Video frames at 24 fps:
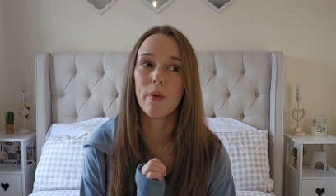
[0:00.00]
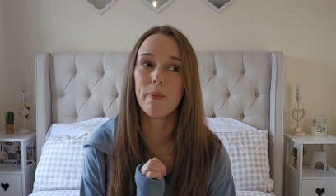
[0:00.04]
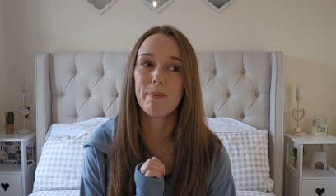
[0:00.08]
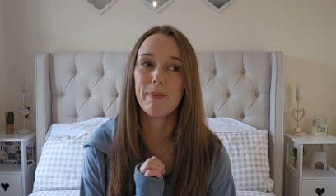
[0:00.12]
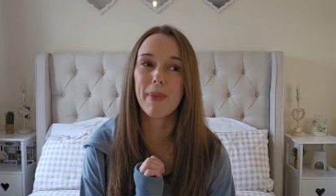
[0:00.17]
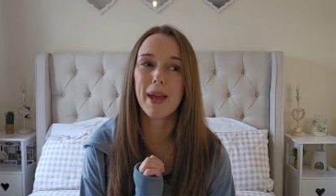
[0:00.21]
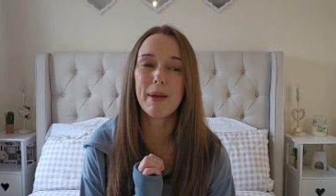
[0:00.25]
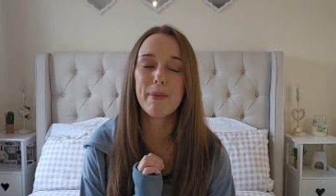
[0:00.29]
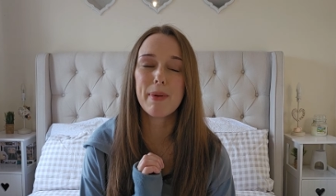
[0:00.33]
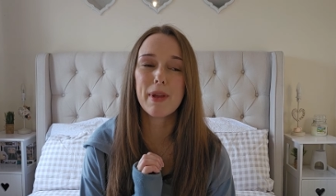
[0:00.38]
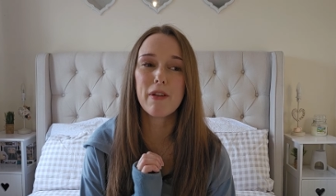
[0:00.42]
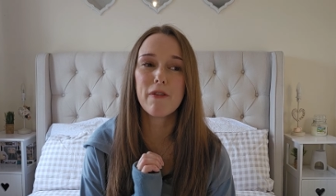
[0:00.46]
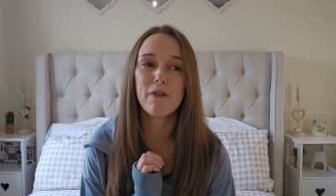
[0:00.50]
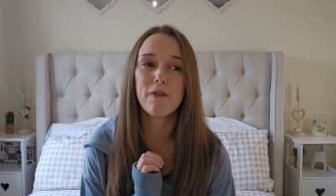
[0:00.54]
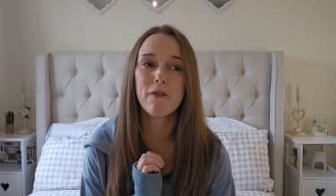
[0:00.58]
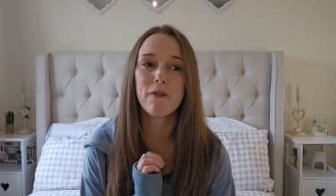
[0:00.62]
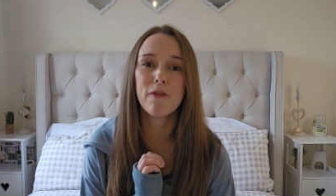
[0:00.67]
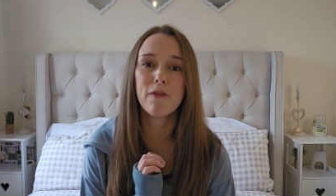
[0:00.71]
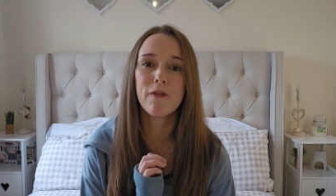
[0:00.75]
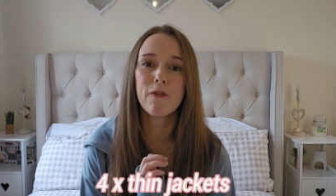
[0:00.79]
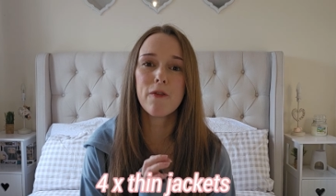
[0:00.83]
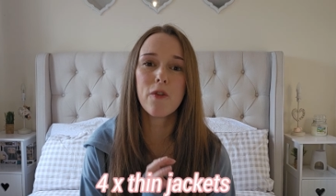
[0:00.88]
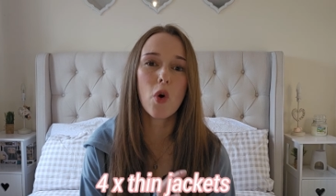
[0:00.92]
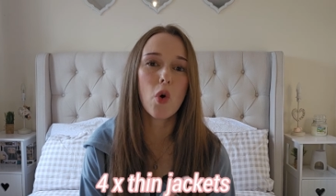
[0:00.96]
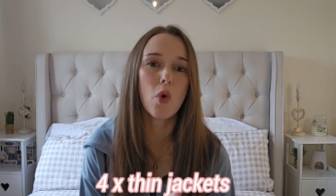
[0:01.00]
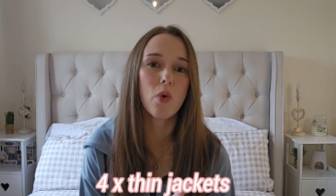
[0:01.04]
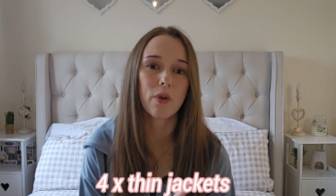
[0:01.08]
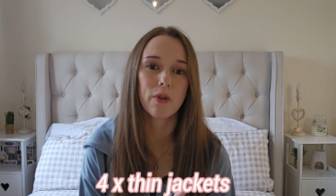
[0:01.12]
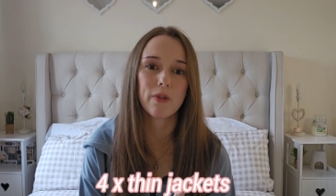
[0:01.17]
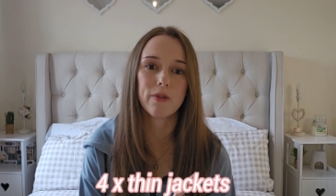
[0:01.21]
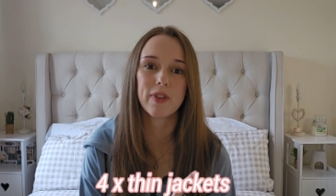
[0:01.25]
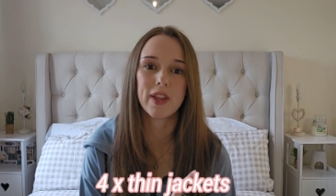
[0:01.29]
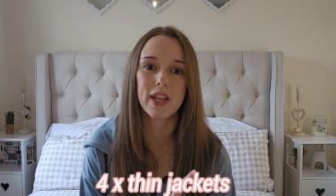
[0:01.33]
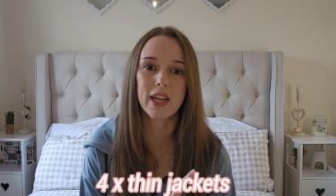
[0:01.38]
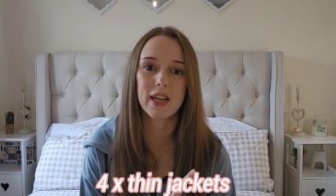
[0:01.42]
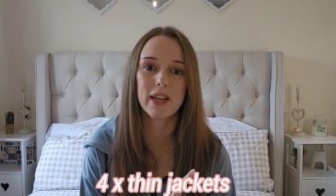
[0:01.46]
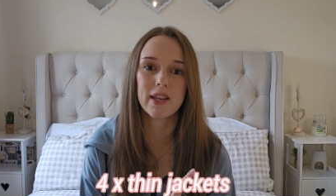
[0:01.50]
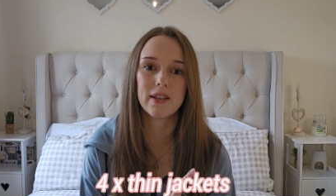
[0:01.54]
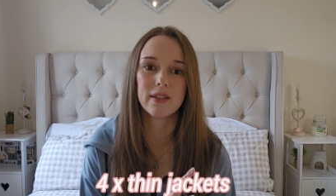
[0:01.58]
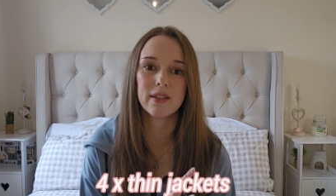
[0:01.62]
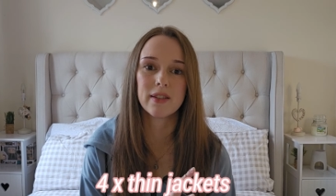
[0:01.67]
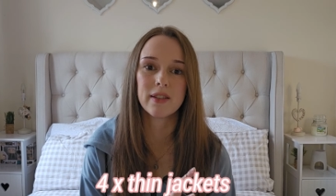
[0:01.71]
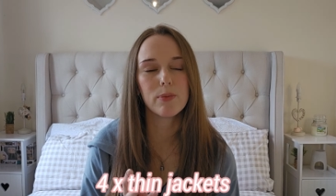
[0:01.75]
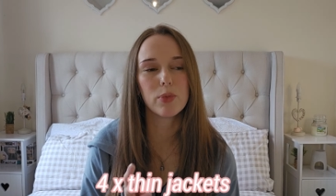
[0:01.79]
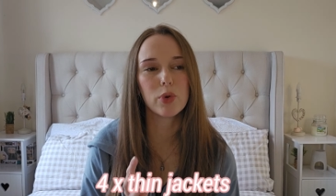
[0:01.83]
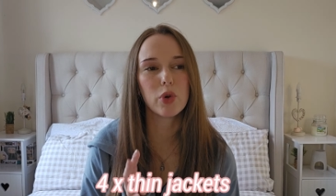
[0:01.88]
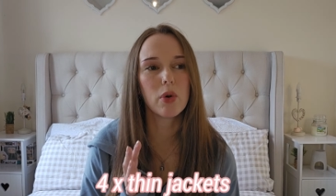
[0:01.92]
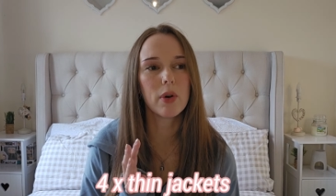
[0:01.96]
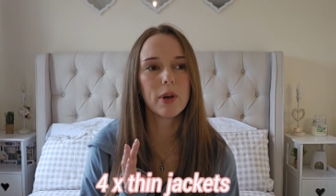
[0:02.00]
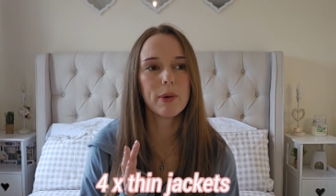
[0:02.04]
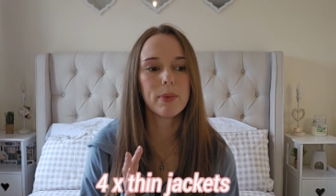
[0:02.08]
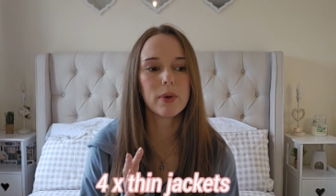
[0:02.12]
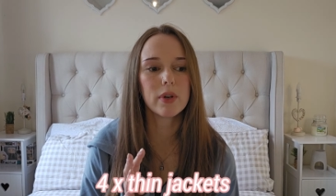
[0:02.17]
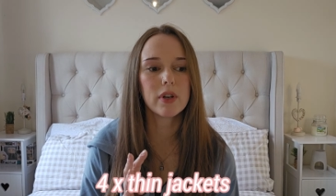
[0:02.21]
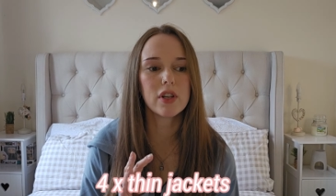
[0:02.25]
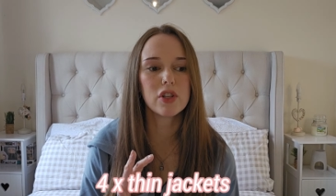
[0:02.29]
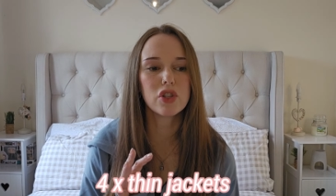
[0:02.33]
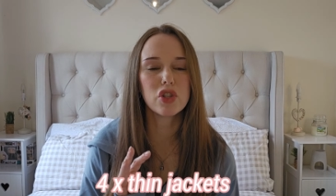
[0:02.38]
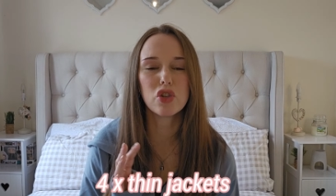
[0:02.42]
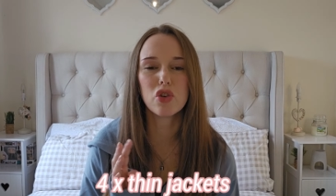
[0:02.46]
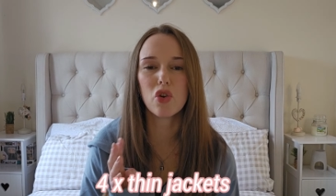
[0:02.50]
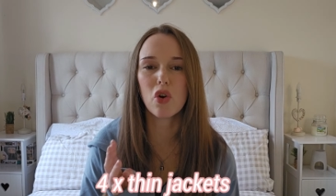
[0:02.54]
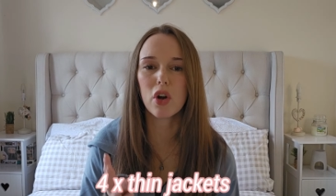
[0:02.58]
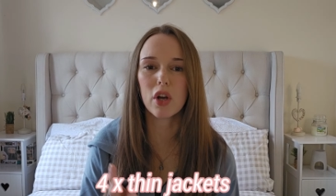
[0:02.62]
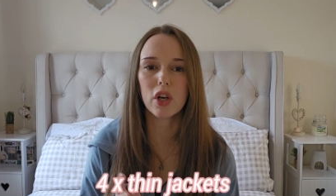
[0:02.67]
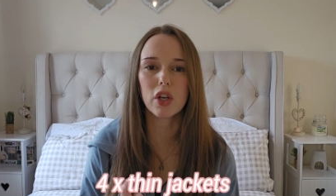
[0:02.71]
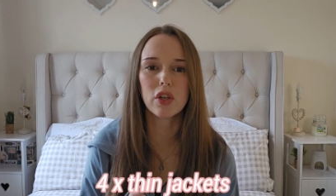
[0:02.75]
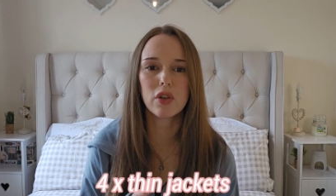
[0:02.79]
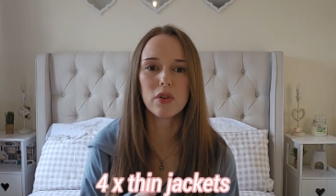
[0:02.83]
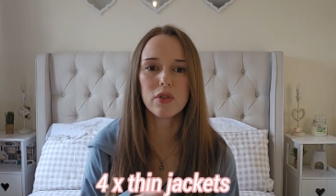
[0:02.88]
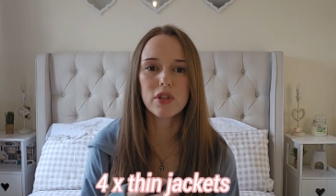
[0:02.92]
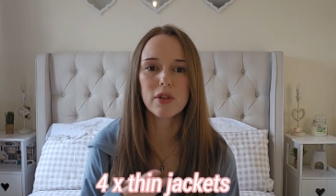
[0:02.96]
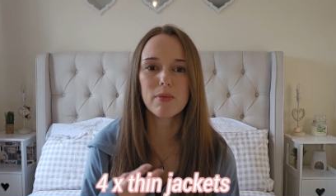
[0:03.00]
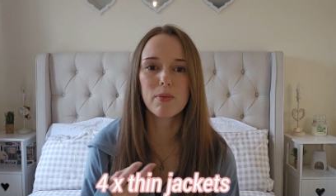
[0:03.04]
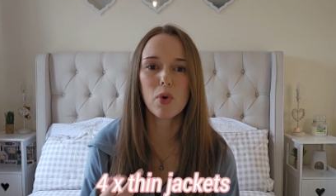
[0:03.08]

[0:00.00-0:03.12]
maybe 4 of these, purely because you're not going to use them